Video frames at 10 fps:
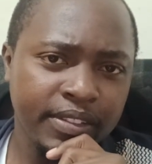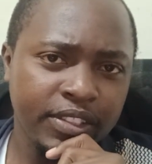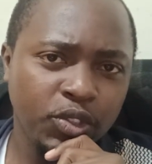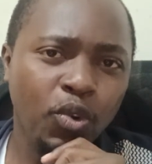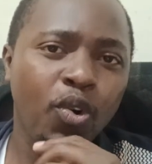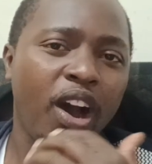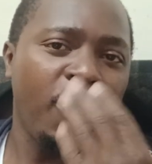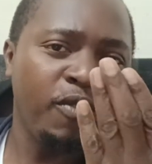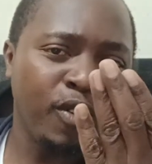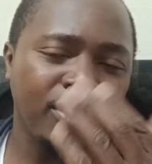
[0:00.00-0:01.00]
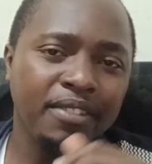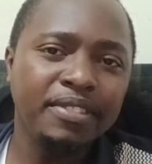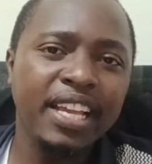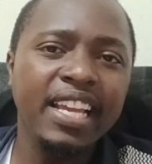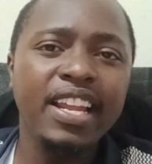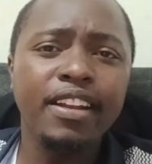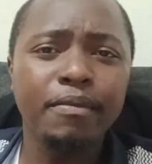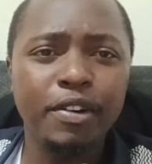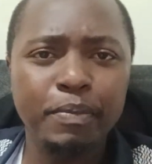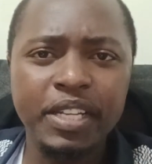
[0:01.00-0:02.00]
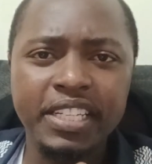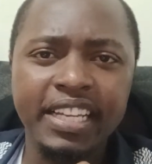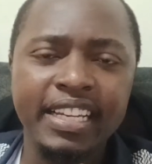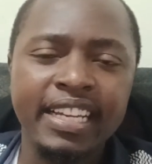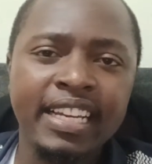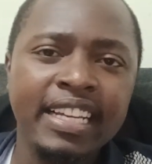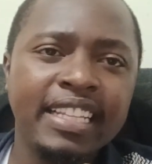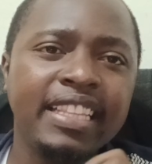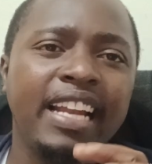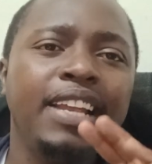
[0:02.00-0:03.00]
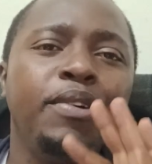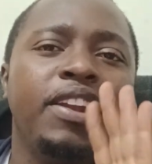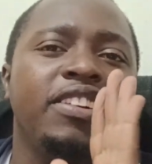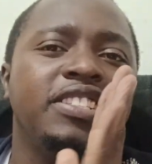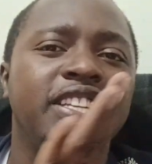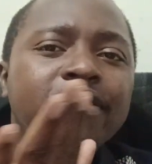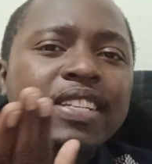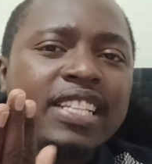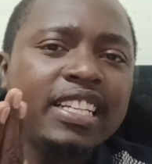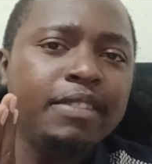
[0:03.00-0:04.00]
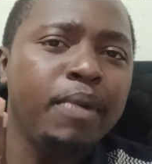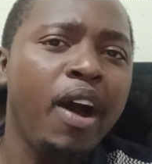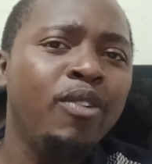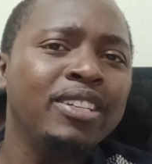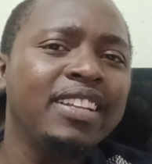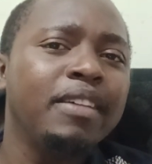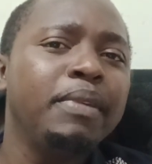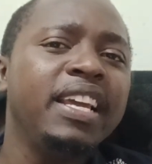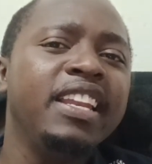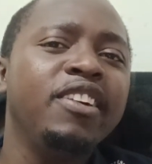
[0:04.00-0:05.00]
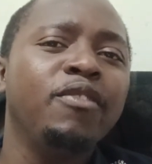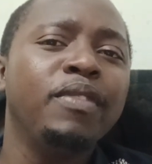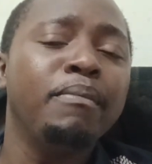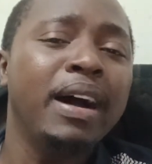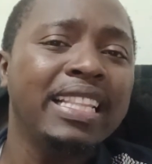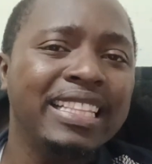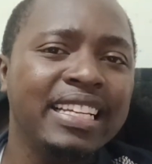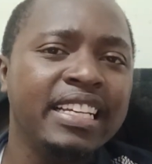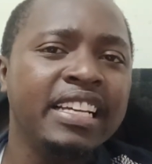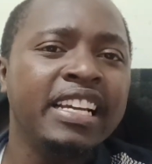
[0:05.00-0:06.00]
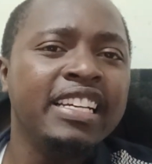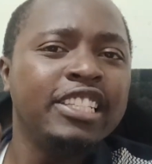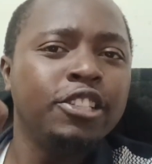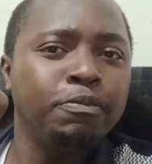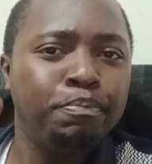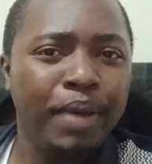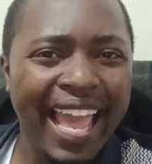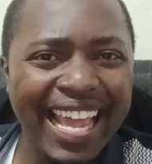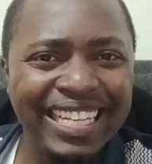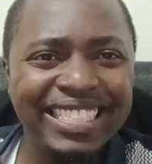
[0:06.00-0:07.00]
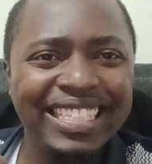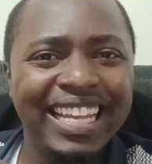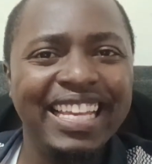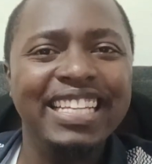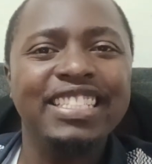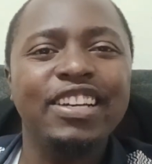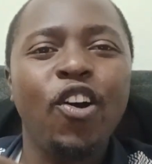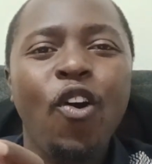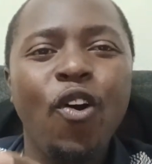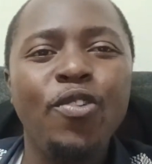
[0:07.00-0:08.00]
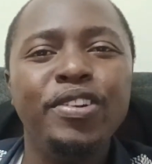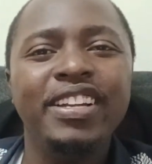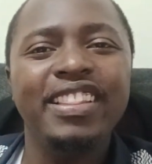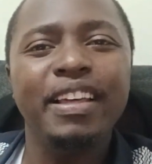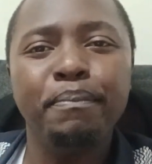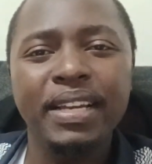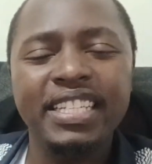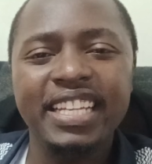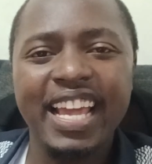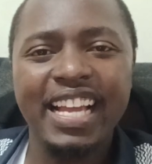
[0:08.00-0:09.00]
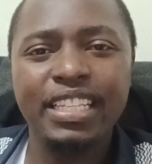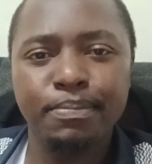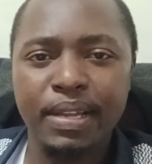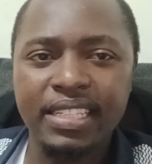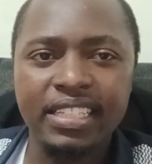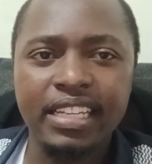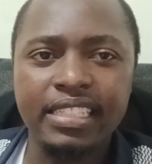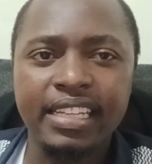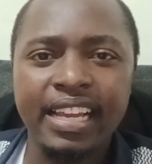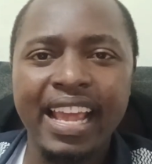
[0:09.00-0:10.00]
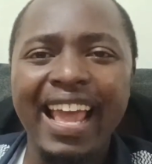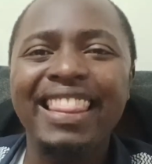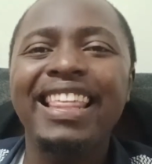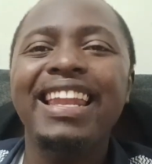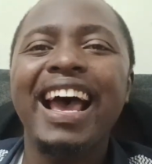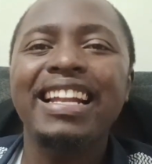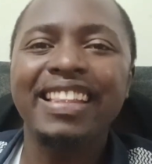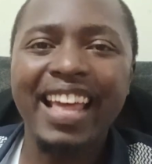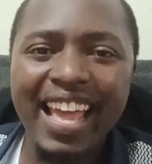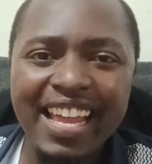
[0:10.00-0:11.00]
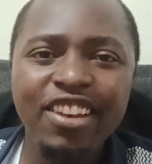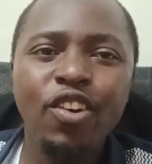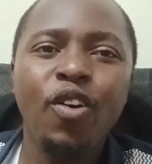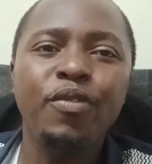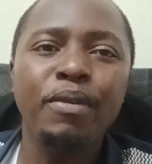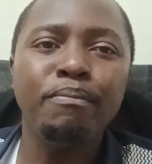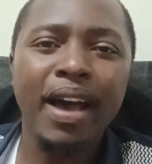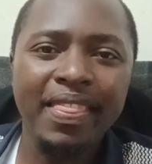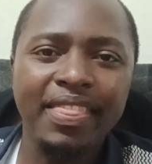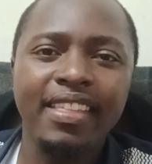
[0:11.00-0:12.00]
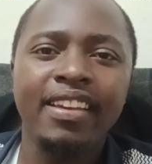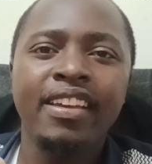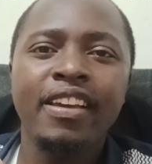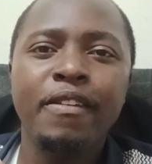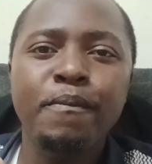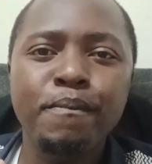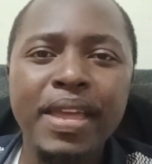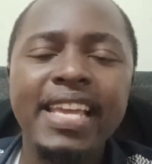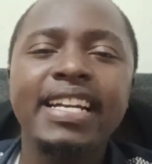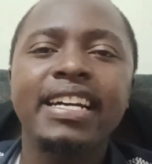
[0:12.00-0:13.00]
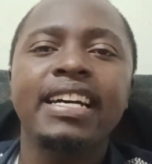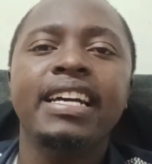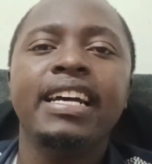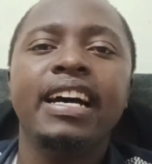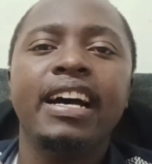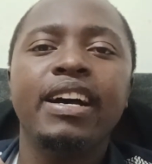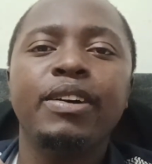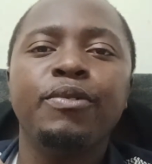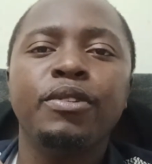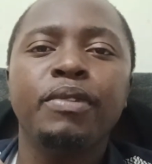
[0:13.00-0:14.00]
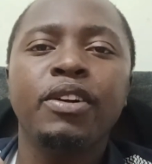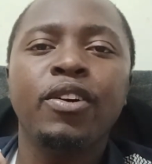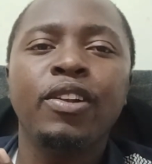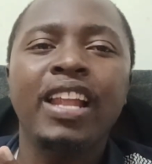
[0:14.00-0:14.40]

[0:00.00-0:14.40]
So of course I've said and I'm repeating that he will receive a certain amount at the beginning of the month, spends it on the petty expenses, and then at the end of the month make what we call